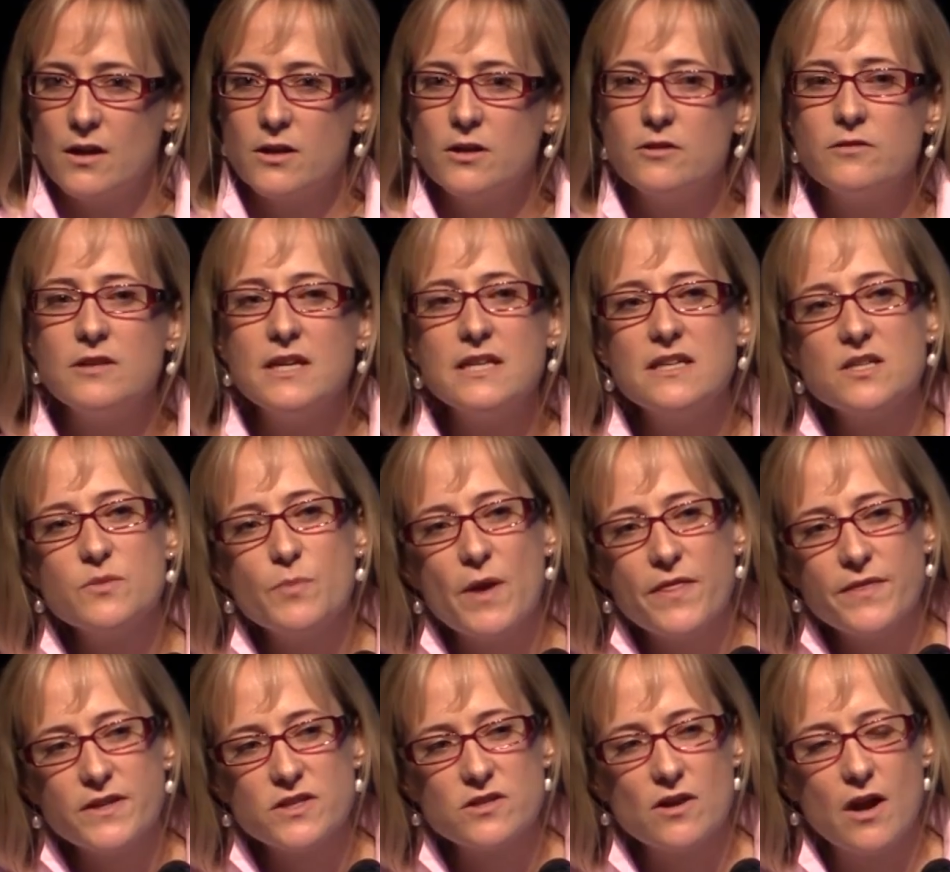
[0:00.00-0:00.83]
You need to
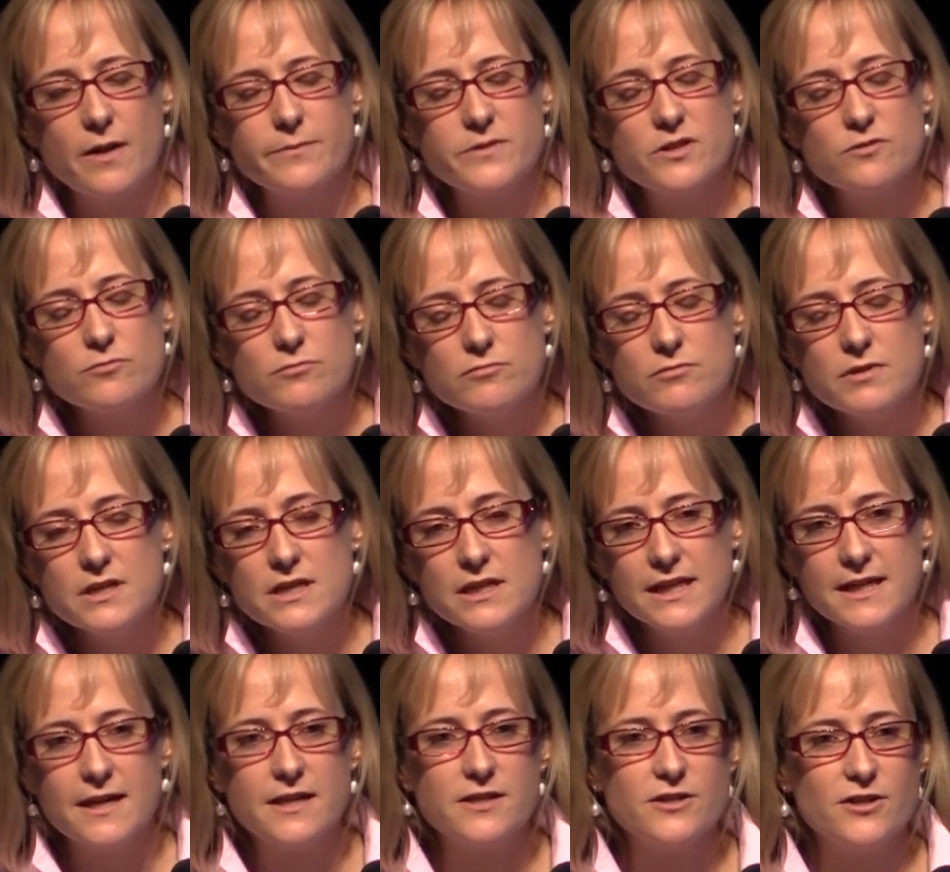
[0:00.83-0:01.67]
spend the time to
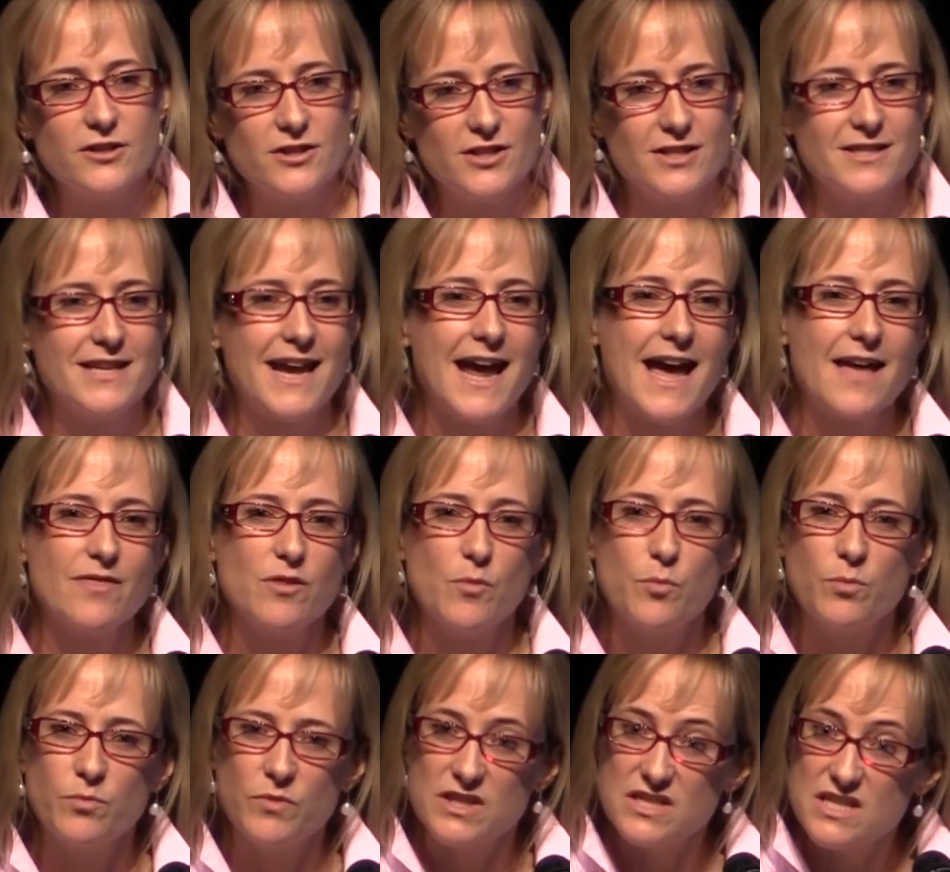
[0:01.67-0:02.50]
really
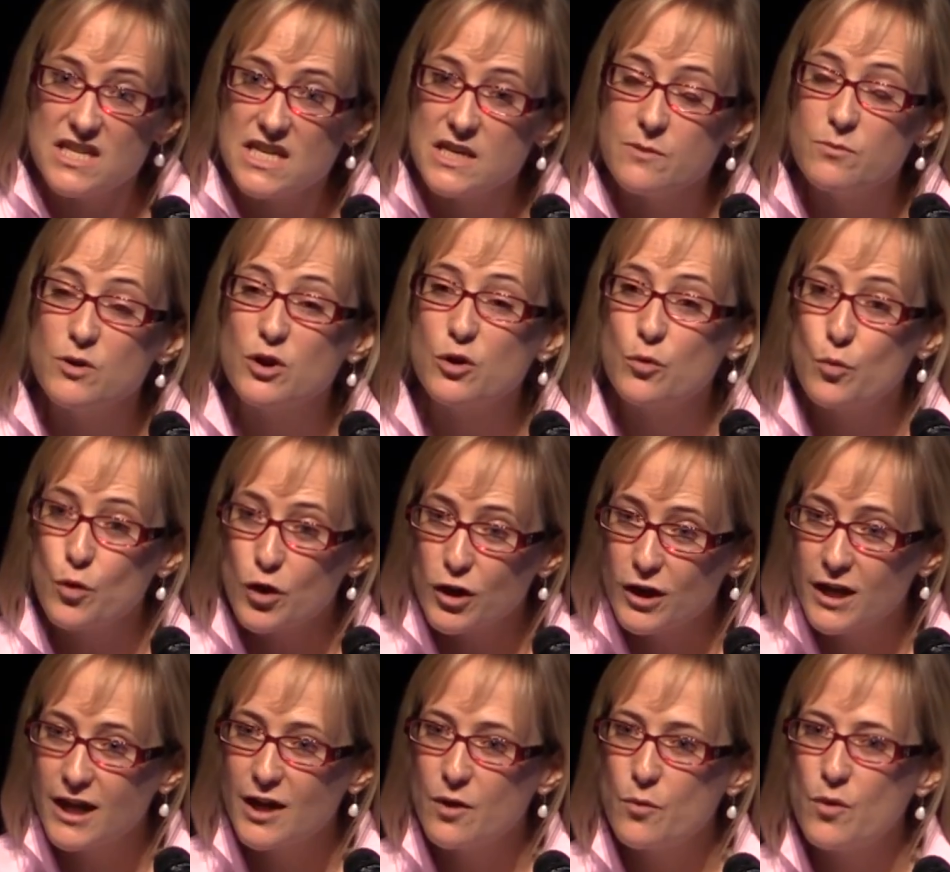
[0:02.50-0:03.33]
understand the team you're
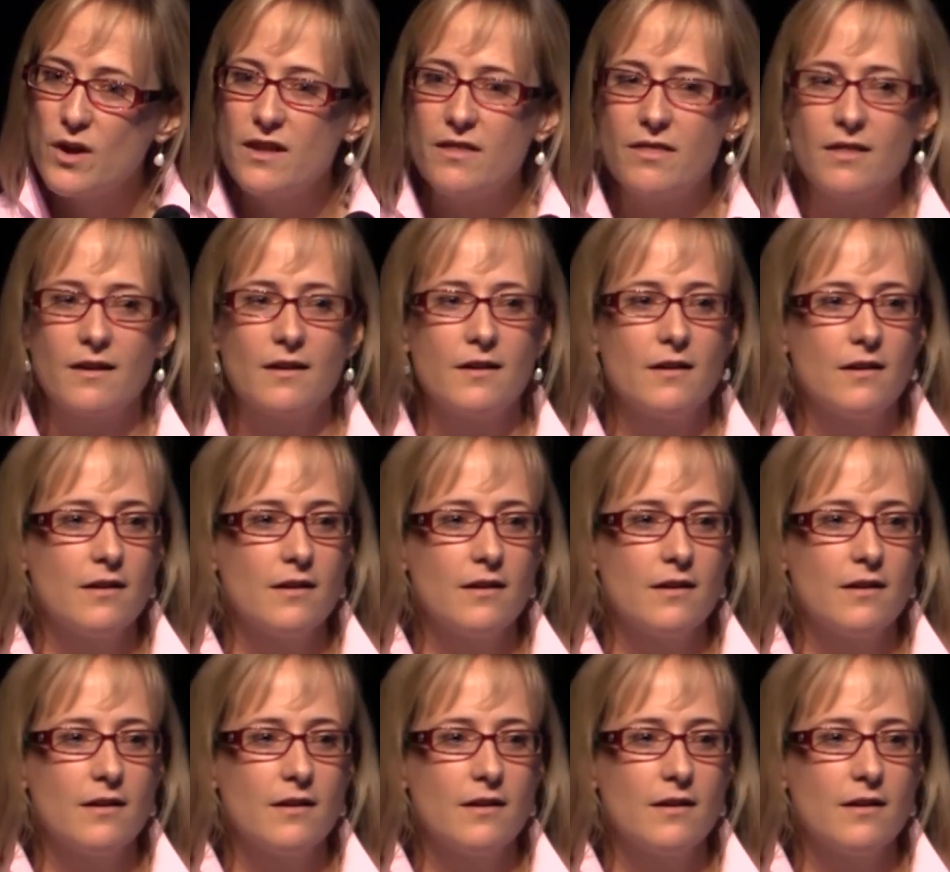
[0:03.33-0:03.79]
working with,